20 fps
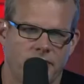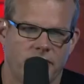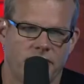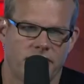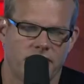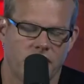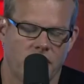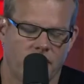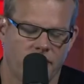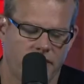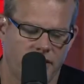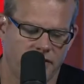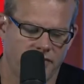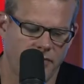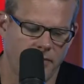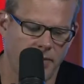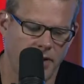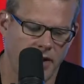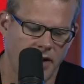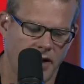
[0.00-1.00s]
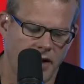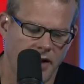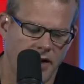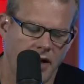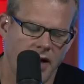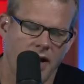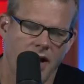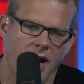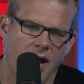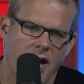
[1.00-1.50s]
to the show. Thanks for being on.
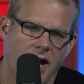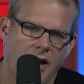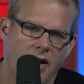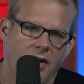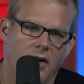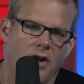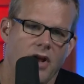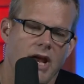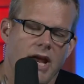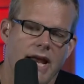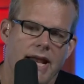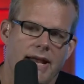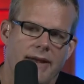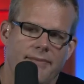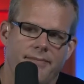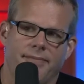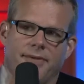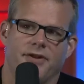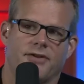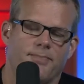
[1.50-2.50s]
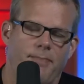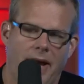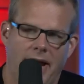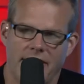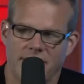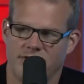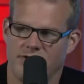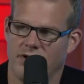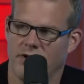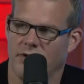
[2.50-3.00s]
Uh, this
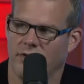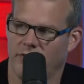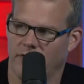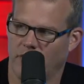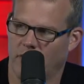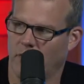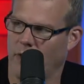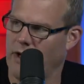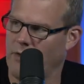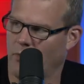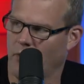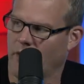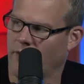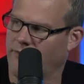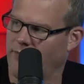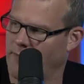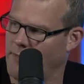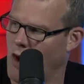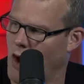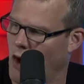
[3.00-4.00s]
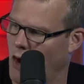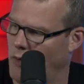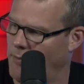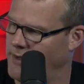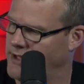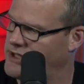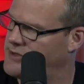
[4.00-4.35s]
past year, the great work from home